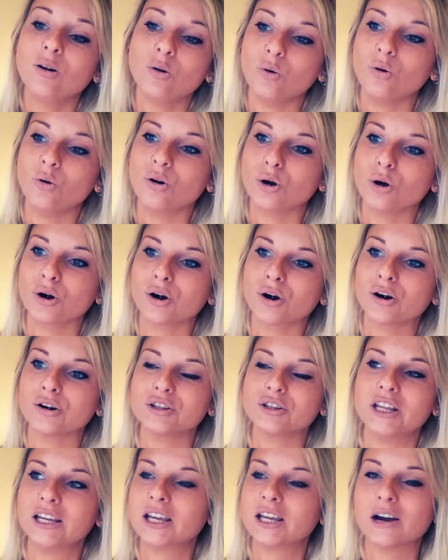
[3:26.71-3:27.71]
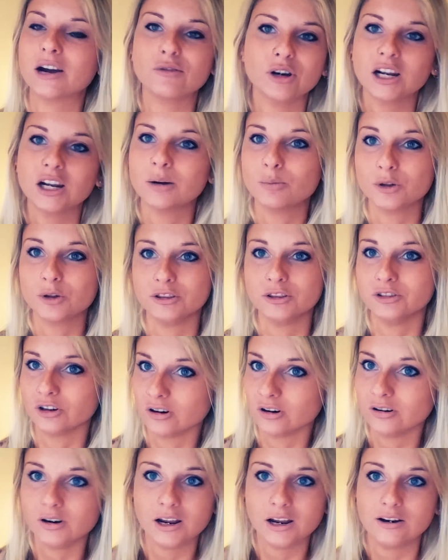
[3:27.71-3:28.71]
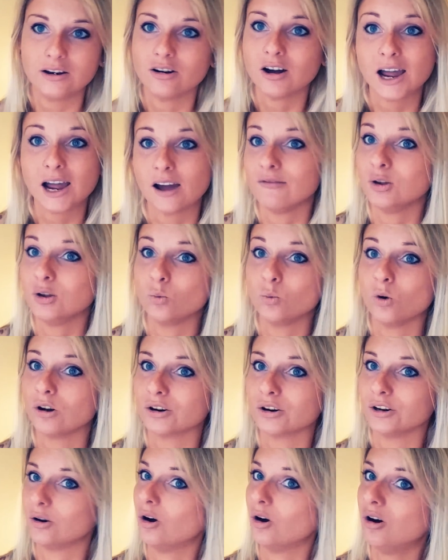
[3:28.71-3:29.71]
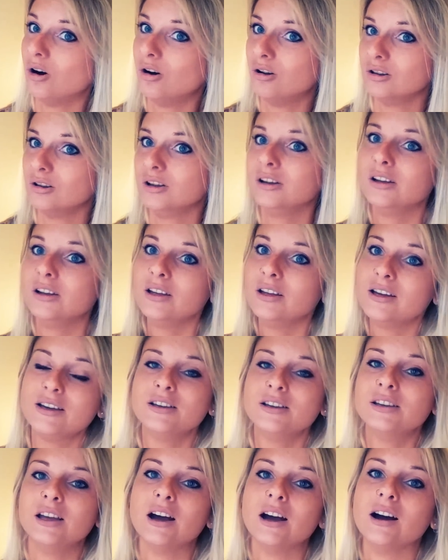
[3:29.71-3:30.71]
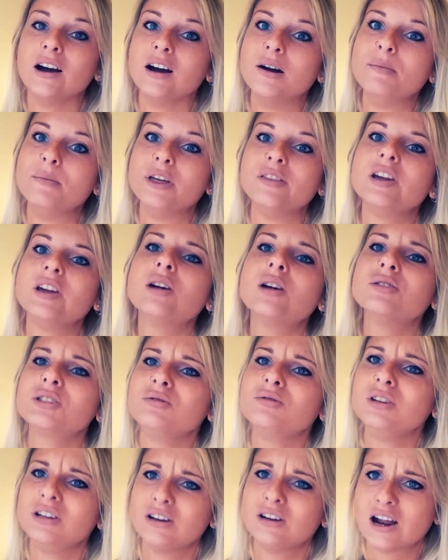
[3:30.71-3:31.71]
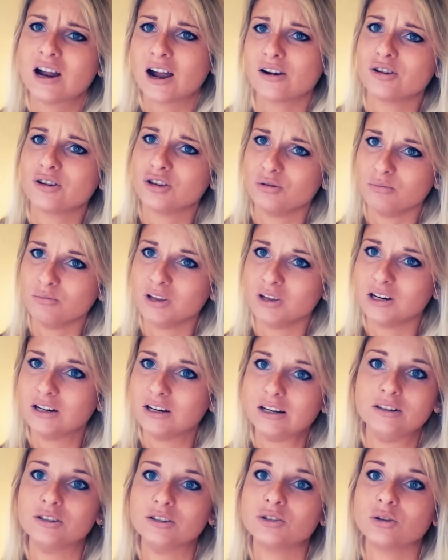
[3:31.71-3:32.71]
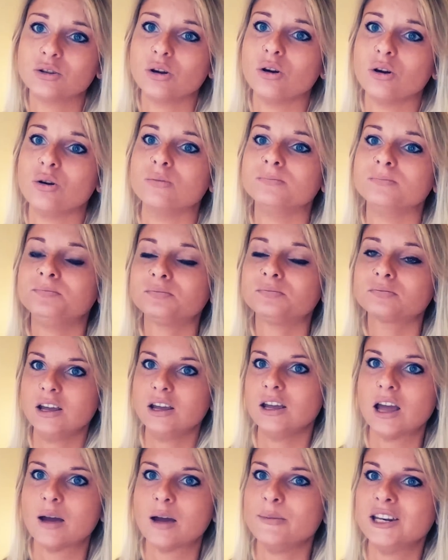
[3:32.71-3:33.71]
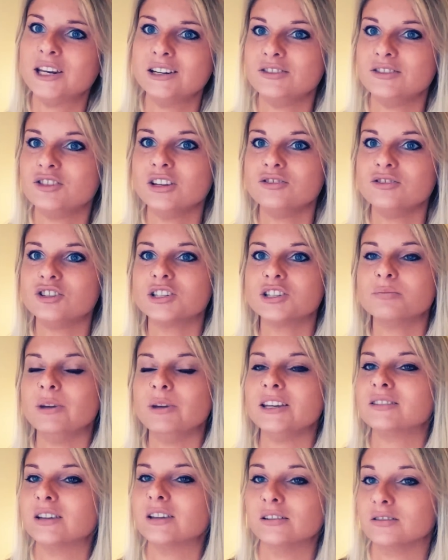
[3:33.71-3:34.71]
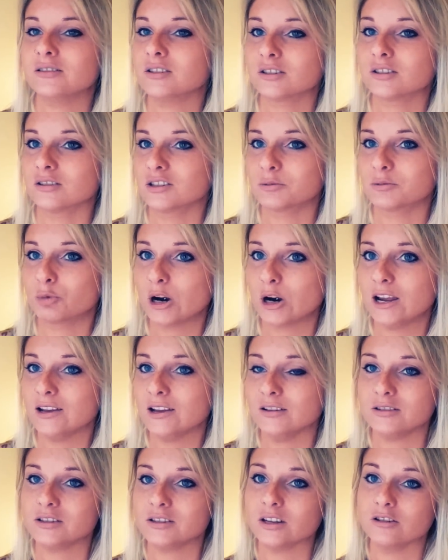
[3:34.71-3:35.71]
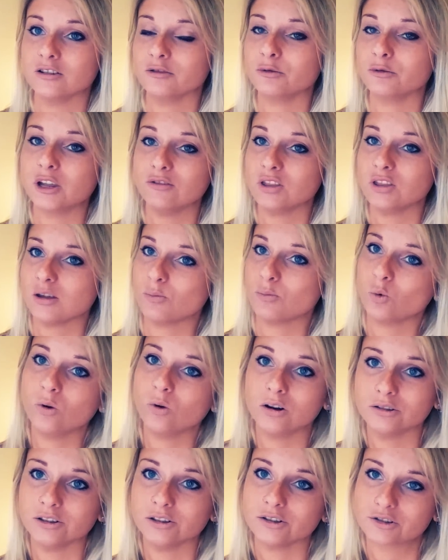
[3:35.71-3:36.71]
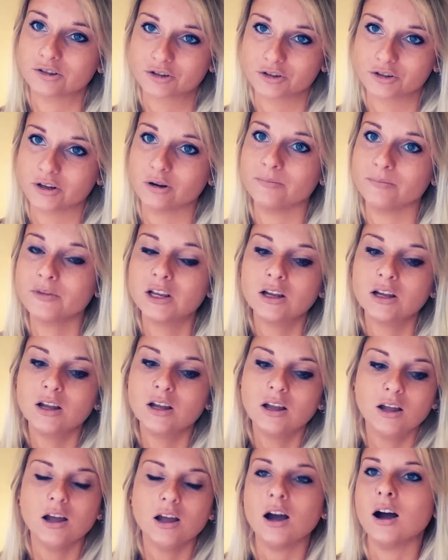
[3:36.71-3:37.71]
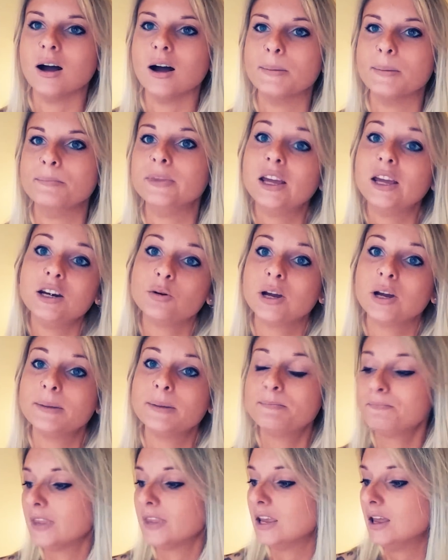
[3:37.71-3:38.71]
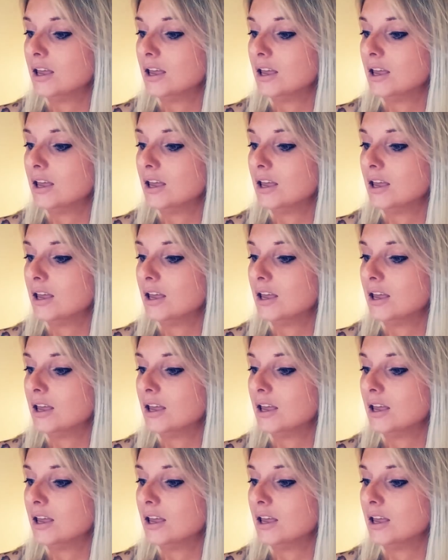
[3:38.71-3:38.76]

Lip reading: or covering it up with dirt and not having water at all. And they also need higher humidity, so I mean it just makes sense to spray it instead of giving them a water dish. So anyway,